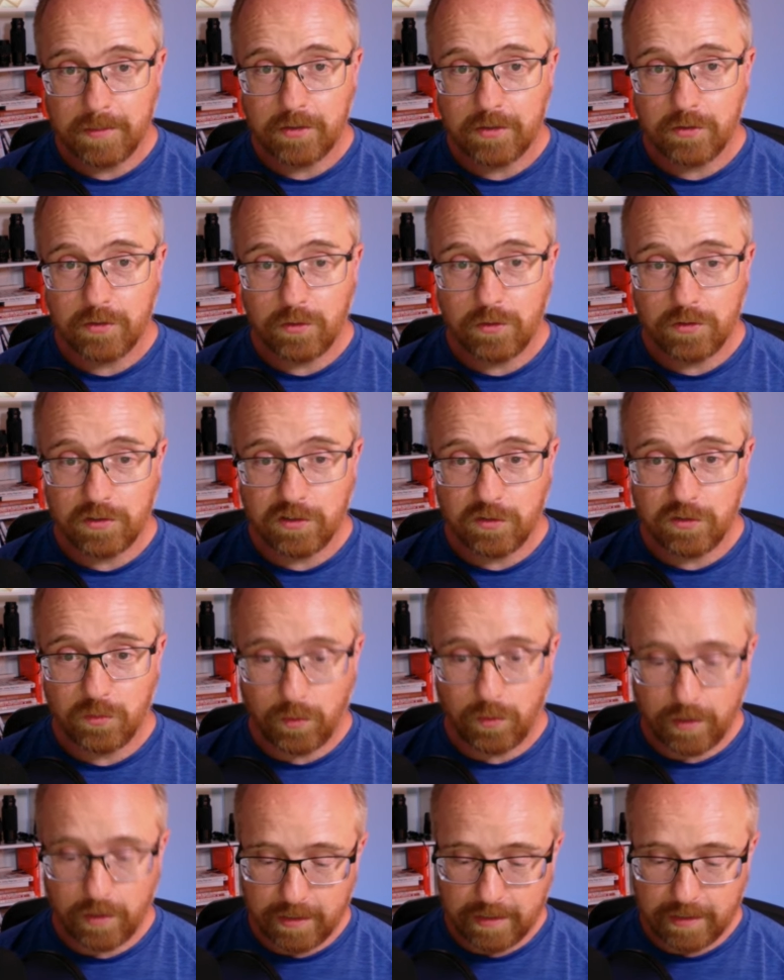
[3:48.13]
sure it's just
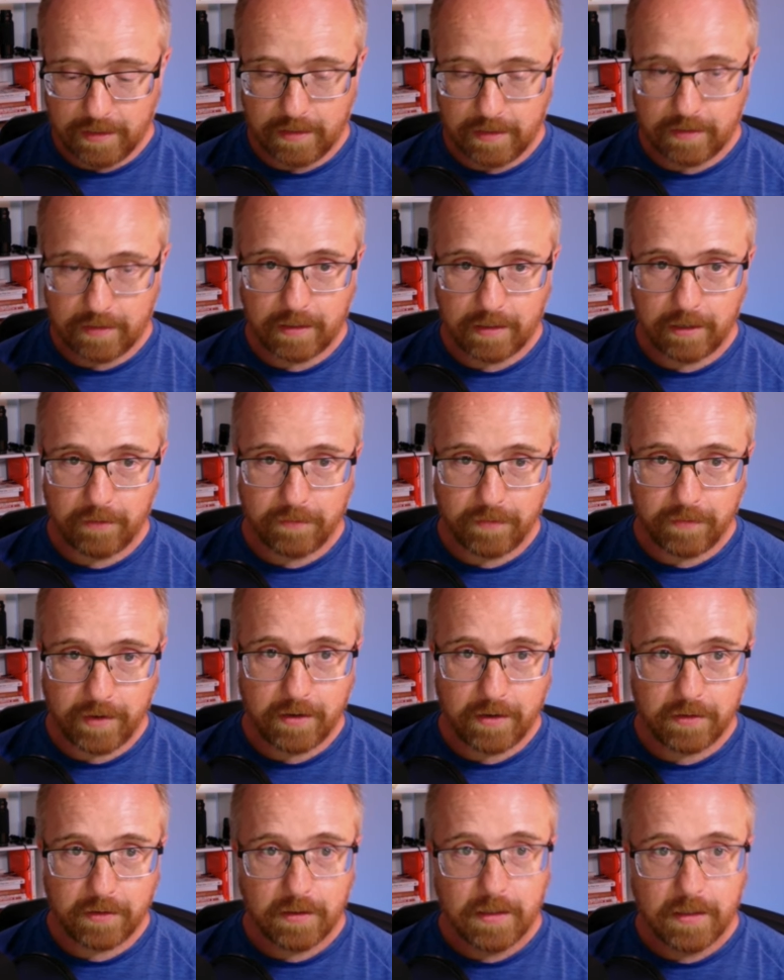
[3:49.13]
one in the entire
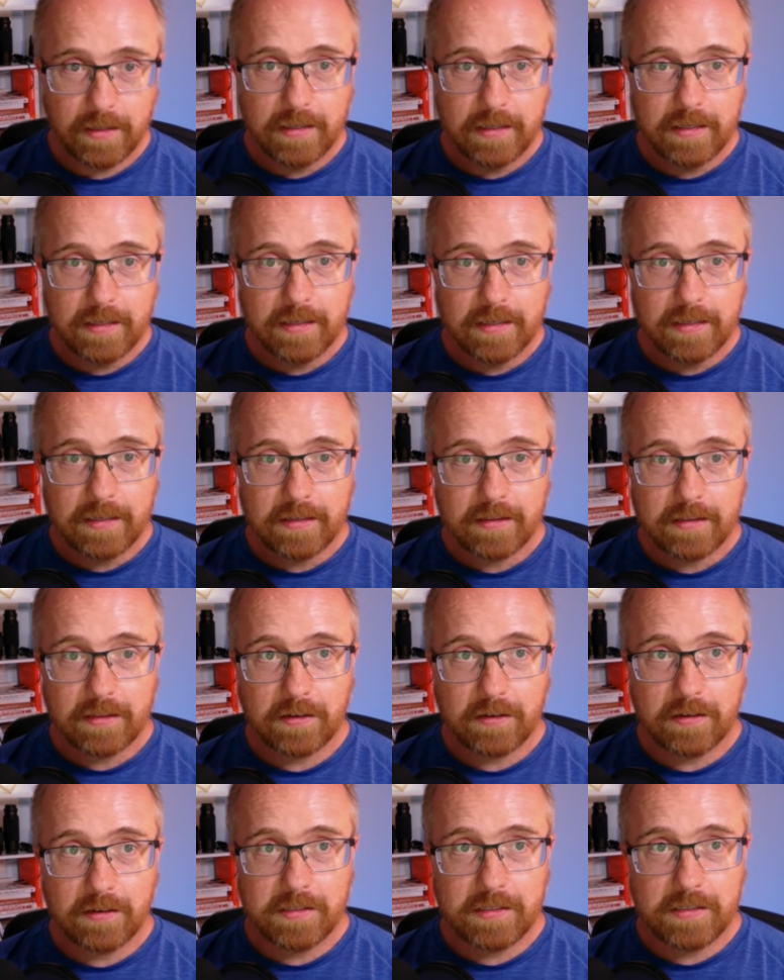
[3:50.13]
file. Click
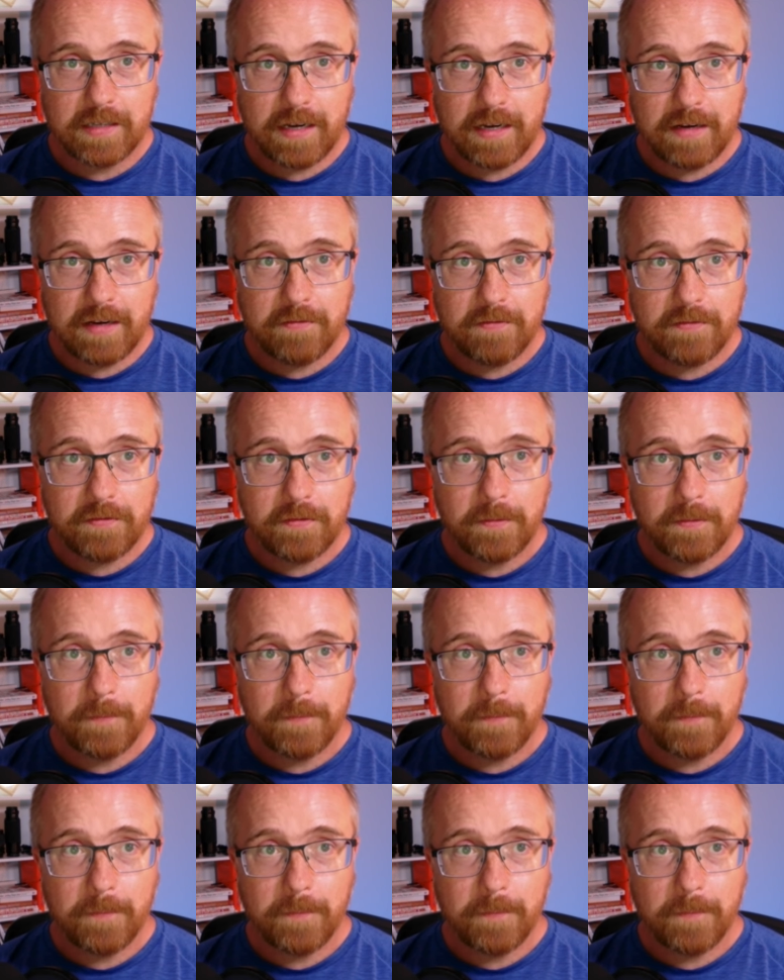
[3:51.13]
on save,